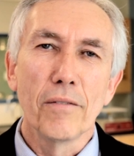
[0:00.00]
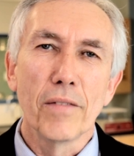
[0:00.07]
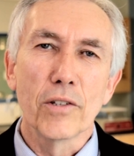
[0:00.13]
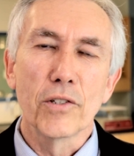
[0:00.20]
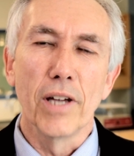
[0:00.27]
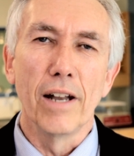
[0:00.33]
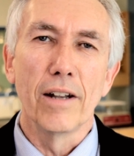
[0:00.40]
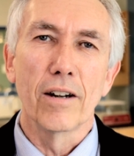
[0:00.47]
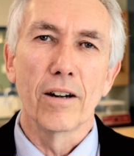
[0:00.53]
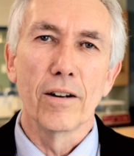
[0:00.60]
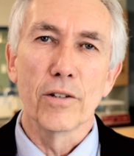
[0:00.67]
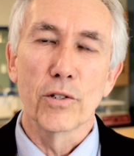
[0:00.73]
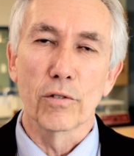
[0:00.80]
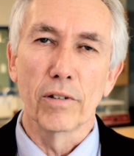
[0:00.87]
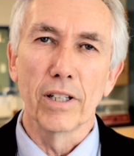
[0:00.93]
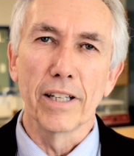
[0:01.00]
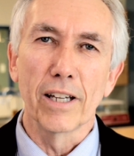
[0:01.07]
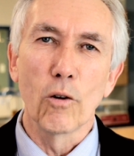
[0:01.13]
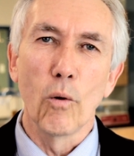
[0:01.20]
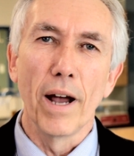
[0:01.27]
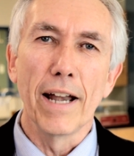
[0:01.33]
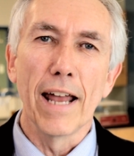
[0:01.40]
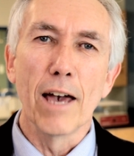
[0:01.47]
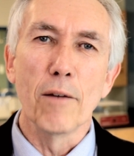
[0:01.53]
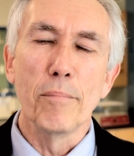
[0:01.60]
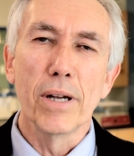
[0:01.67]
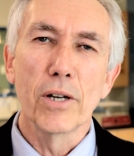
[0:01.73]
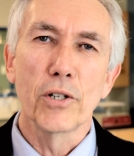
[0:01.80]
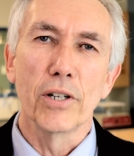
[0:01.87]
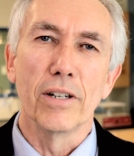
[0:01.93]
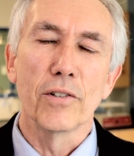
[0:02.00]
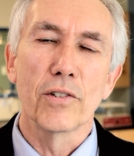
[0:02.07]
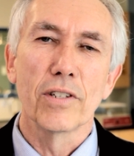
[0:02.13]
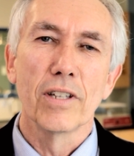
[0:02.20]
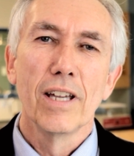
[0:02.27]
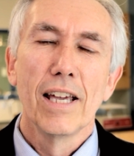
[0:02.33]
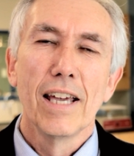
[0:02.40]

of the center is really quite ambitious.